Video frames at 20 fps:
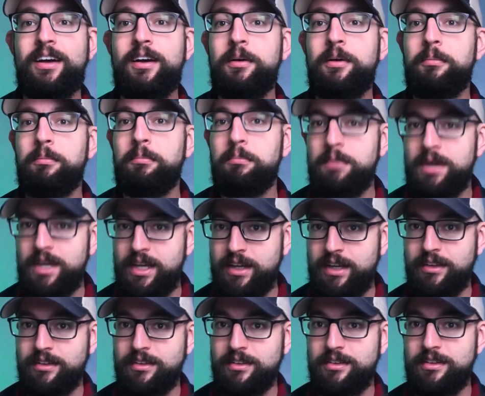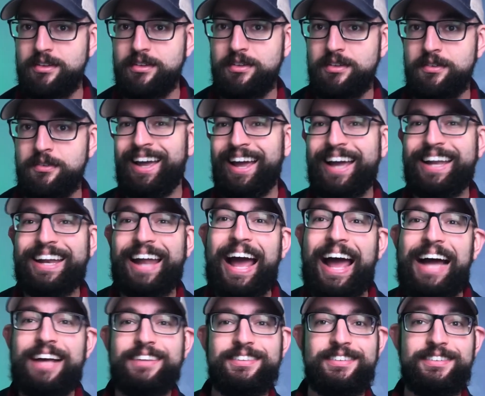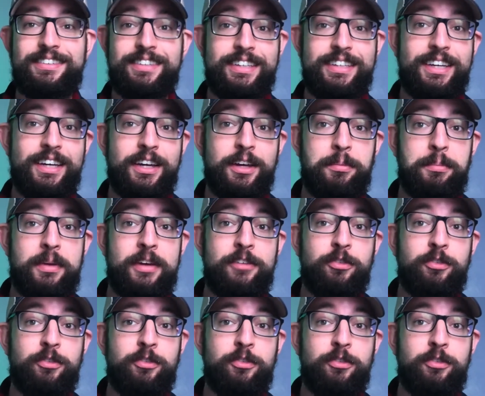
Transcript: means. And as a DM,